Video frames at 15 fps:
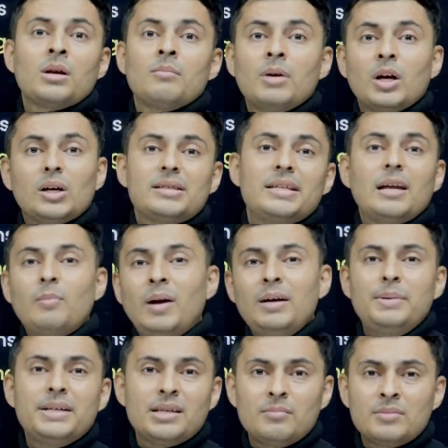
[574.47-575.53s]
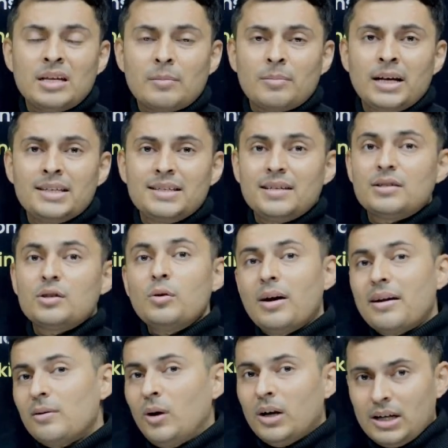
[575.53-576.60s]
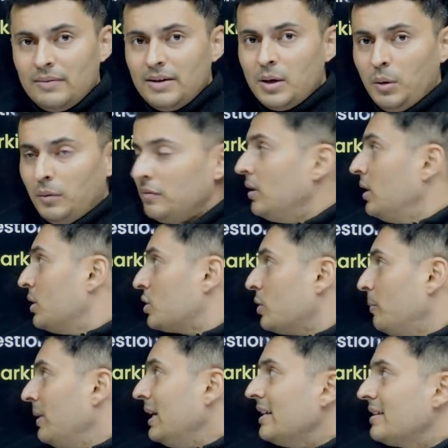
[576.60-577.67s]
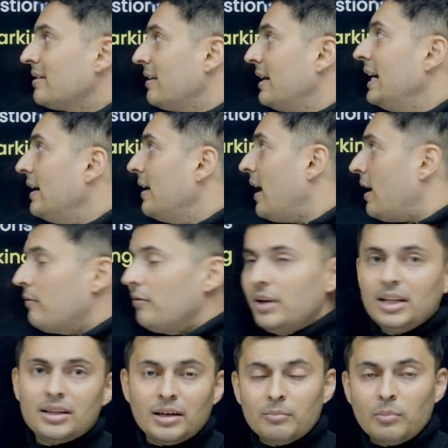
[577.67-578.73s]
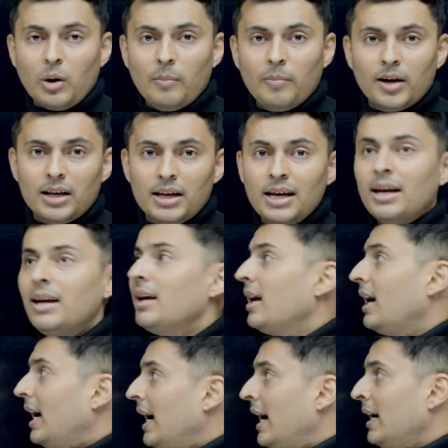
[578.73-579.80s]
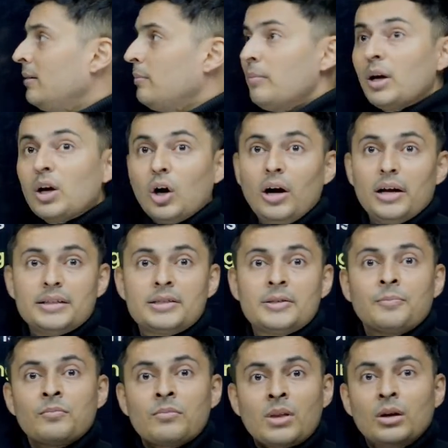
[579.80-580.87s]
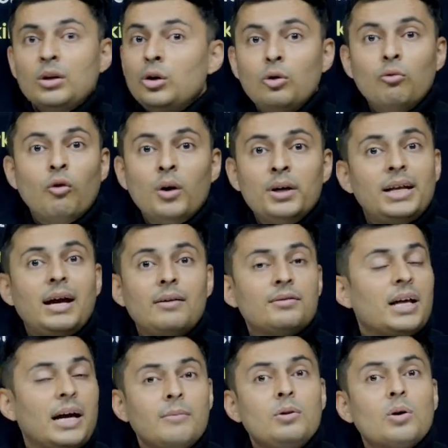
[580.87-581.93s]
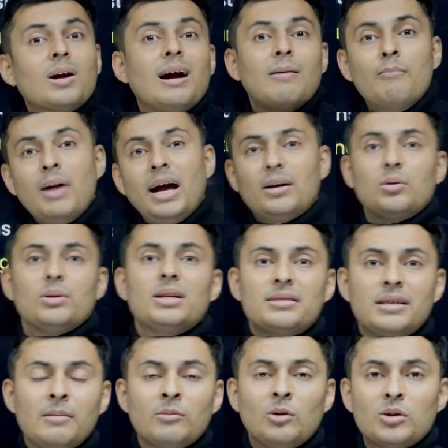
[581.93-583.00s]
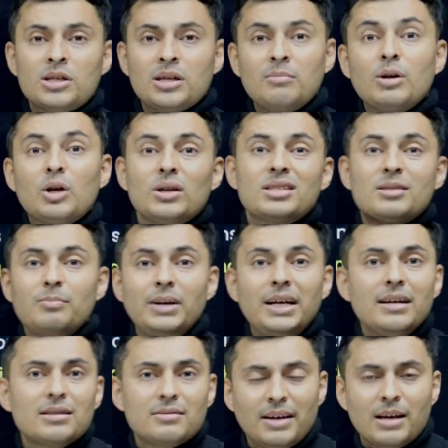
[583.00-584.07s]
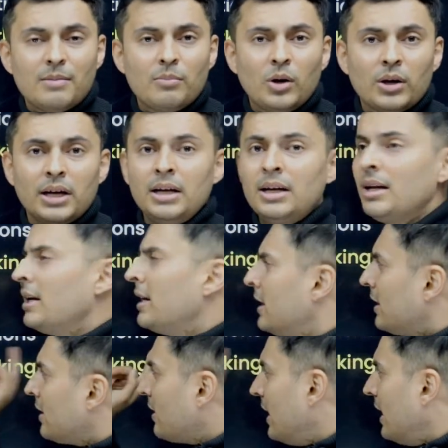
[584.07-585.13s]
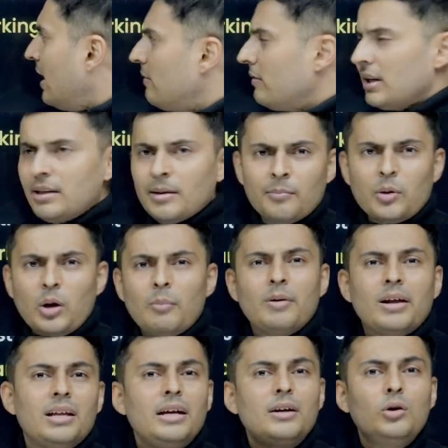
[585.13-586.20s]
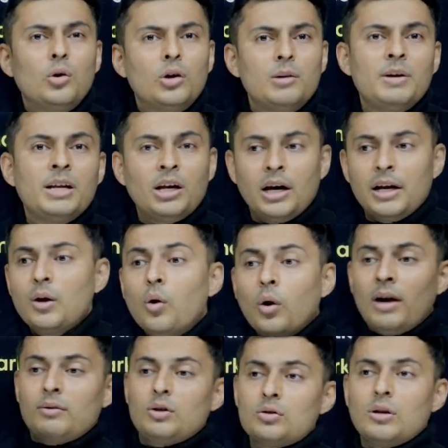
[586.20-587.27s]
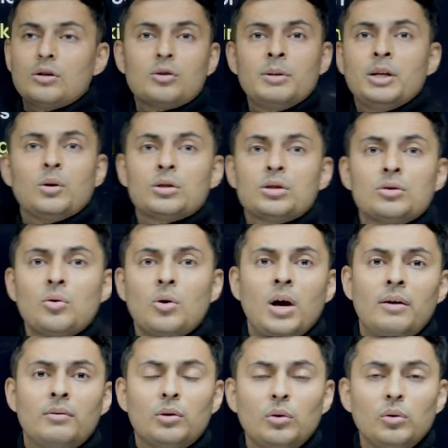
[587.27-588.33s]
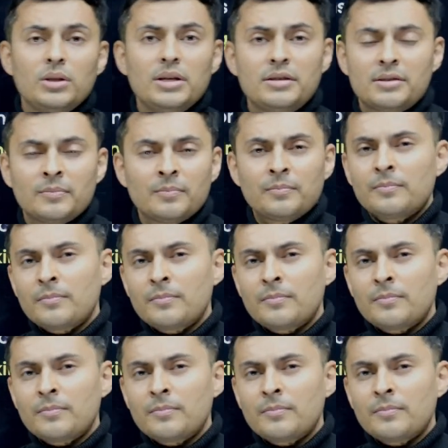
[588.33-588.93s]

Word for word: because there might be some surprises you are not aware of. So please read everything properly and because you won't have time to come back to the same question because speed is very important. Read everything properly. Don't be in a hurry. Oh, I have to solve so many questions. Oh, I have to do this.